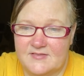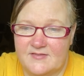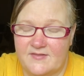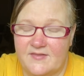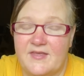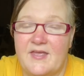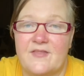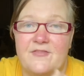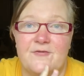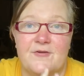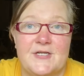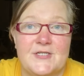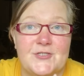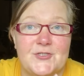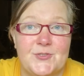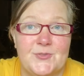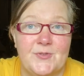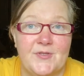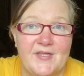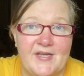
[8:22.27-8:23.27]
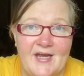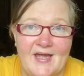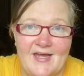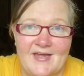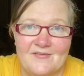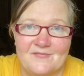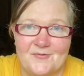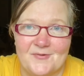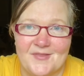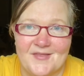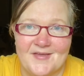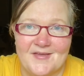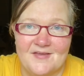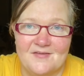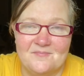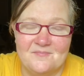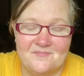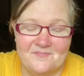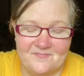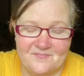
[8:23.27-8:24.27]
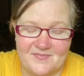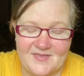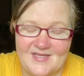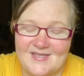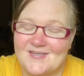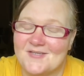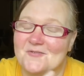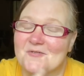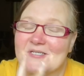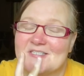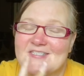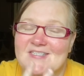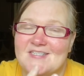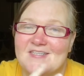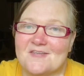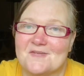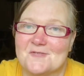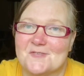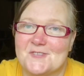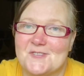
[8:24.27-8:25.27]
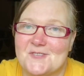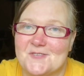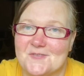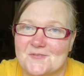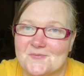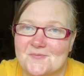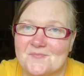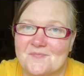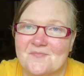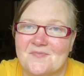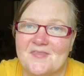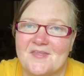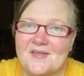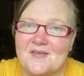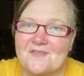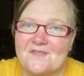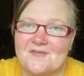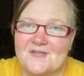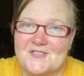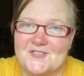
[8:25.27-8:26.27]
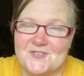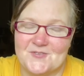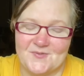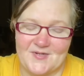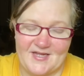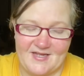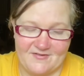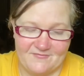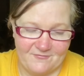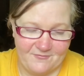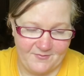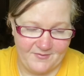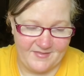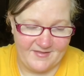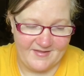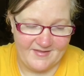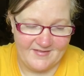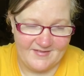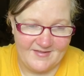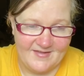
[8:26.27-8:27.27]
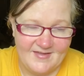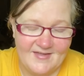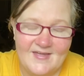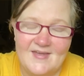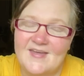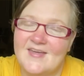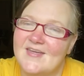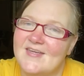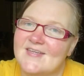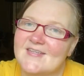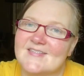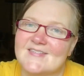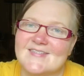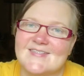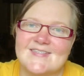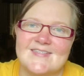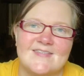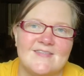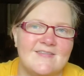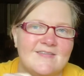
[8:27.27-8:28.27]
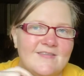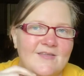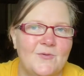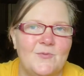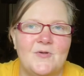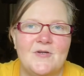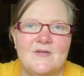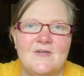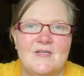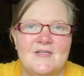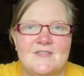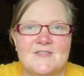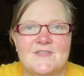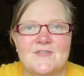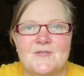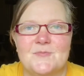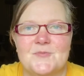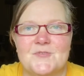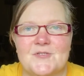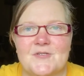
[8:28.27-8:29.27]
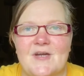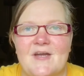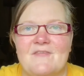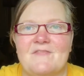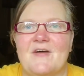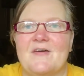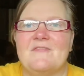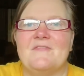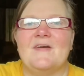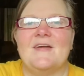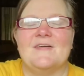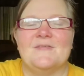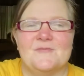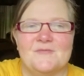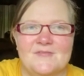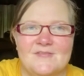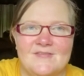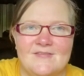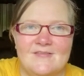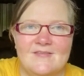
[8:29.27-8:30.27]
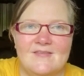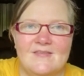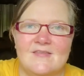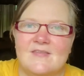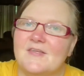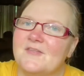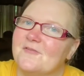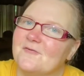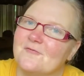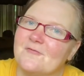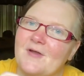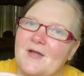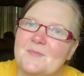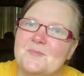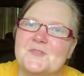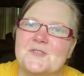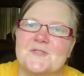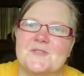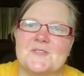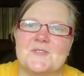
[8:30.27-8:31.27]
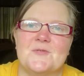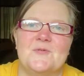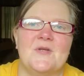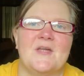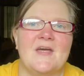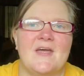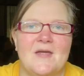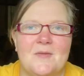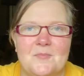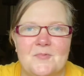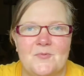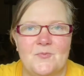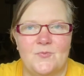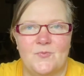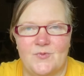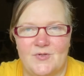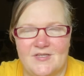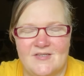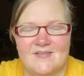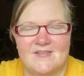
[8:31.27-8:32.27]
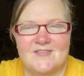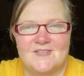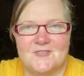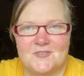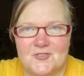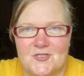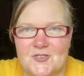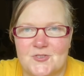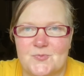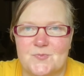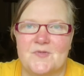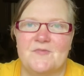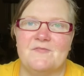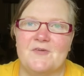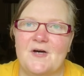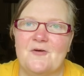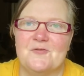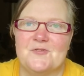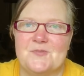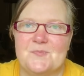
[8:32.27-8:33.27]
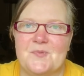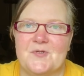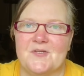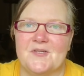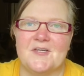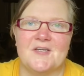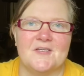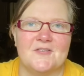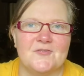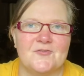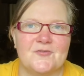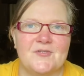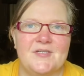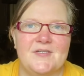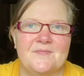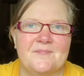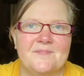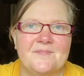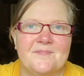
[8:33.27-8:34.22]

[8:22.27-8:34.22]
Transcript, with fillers: the other issue that I have with that, I know I said those two. The other issue I have with that is nowhere in Scripture have I found that the rapture is going to happen when judgment falls upon a country.